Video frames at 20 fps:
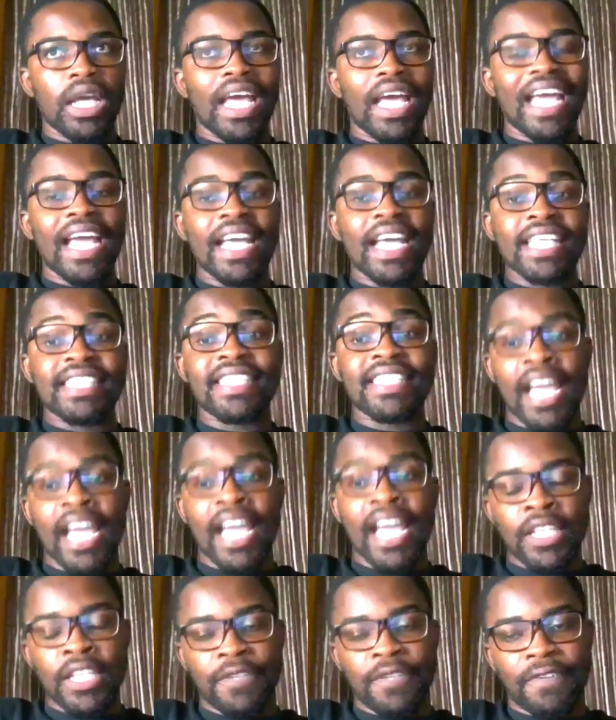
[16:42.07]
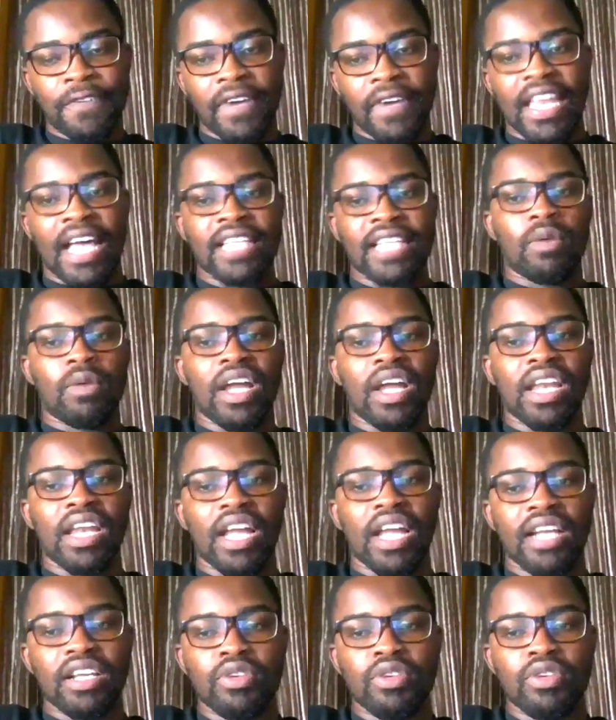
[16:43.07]
science fair. That's the one that they
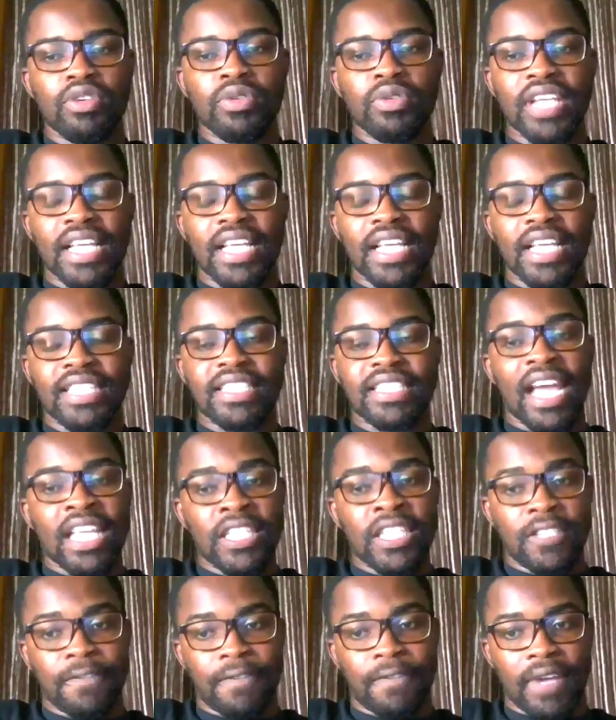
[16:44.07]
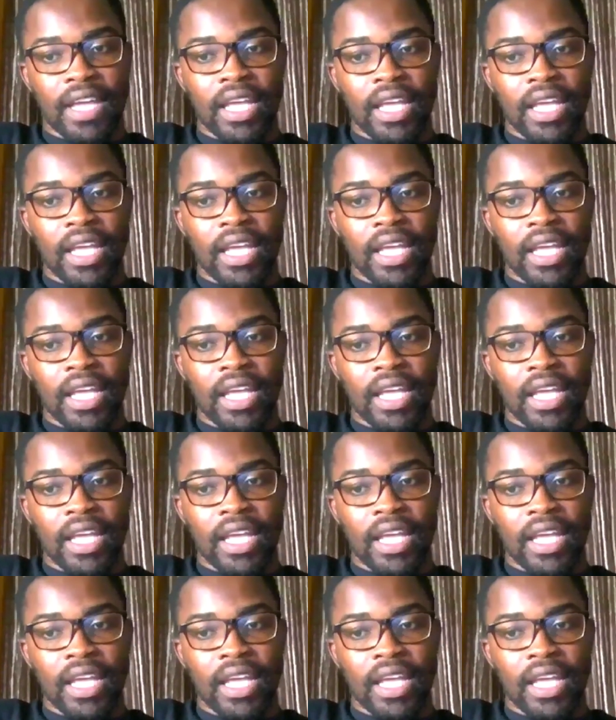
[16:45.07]
do, the science fair.